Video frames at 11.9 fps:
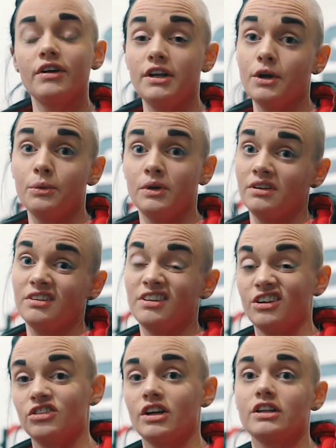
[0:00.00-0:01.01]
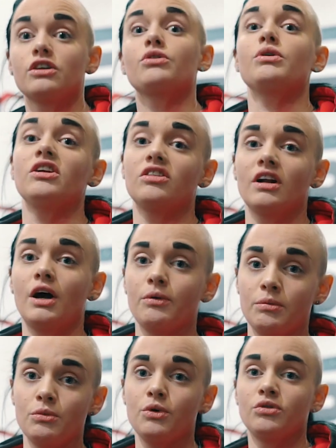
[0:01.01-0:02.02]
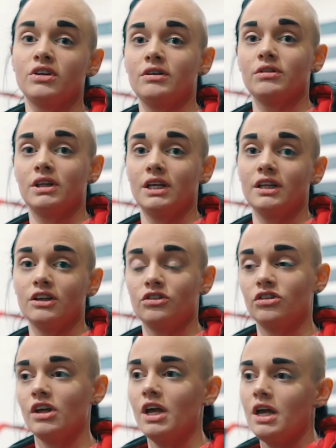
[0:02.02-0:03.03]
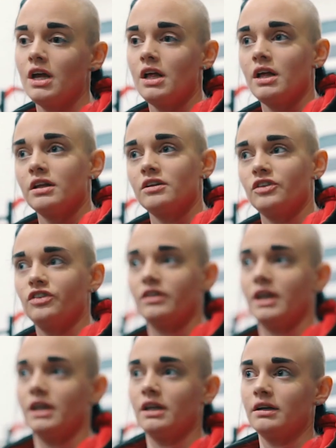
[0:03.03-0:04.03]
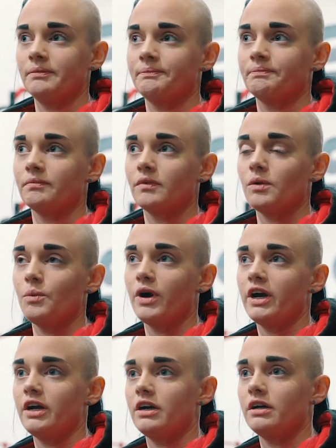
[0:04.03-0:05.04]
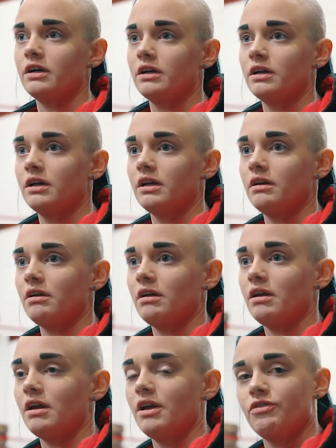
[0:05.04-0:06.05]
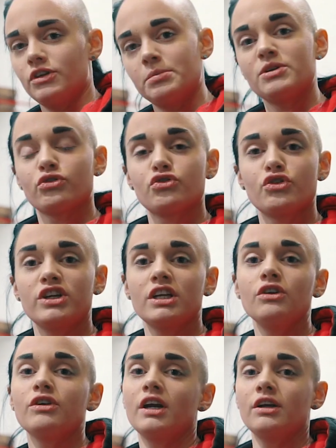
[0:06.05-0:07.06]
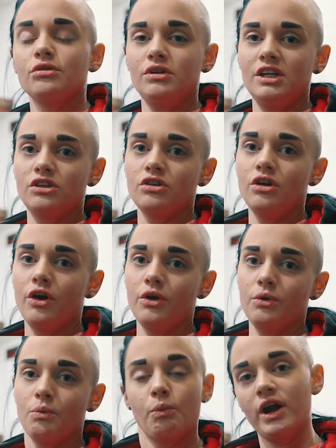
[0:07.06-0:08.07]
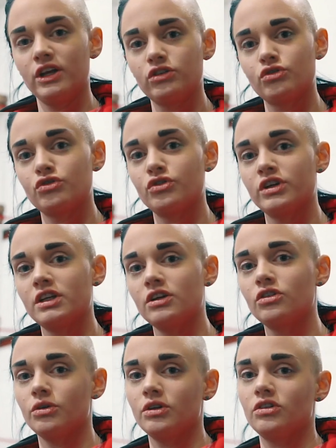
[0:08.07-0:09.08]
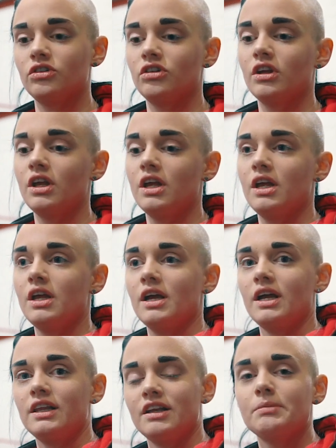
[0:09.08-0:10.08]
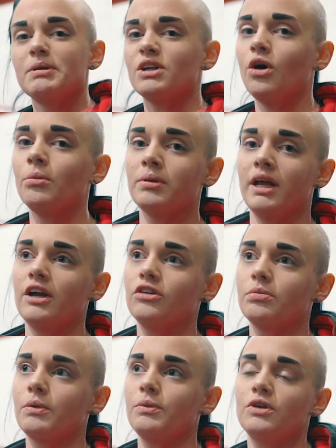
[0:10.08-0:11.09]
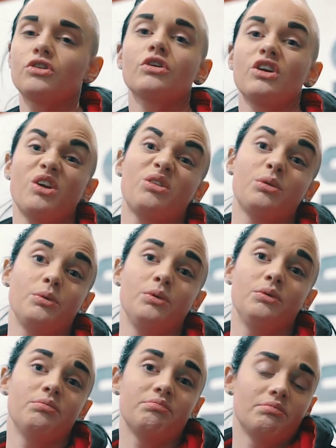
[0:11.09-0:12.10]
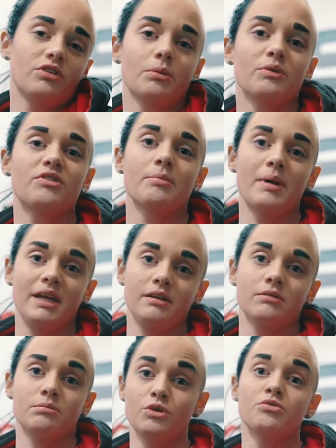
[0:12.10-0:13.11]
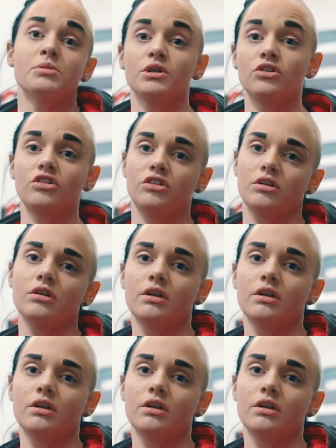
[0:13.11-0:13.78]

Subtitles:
and knowing the exact degrees and how it moves and everything. There's this thing where if it's a bit restricted, you kind of need to know why it's restricted. So it's a little bit complex, but we're just going to go through some of the main movements